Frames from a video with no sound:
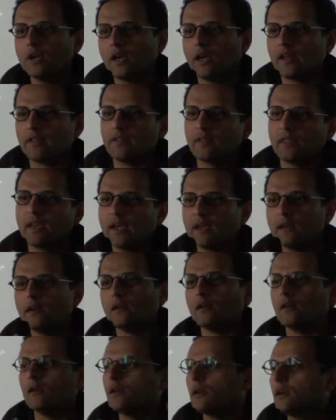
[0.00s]
and
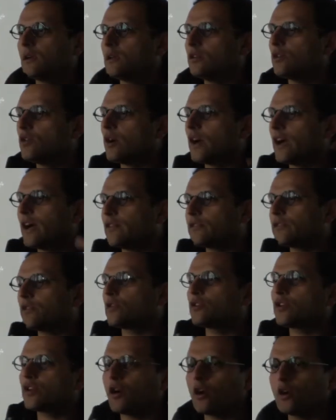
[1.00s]
then you have
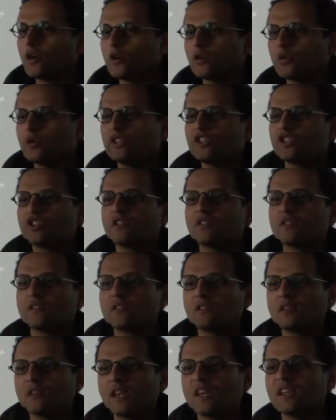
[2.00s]
the toy which is
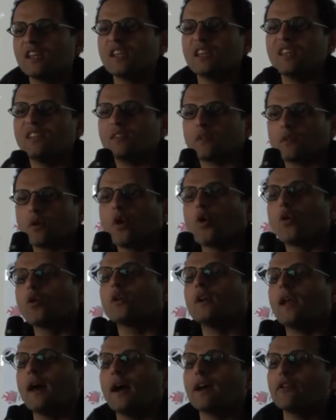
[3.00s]
getting its
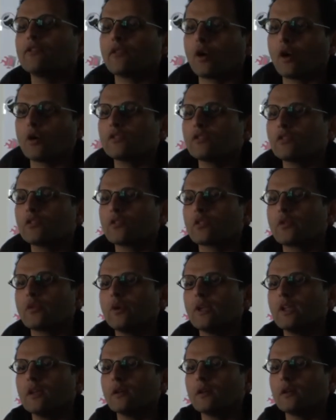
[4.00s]
own life on the
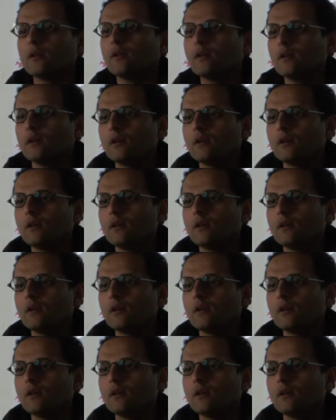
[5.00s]
screen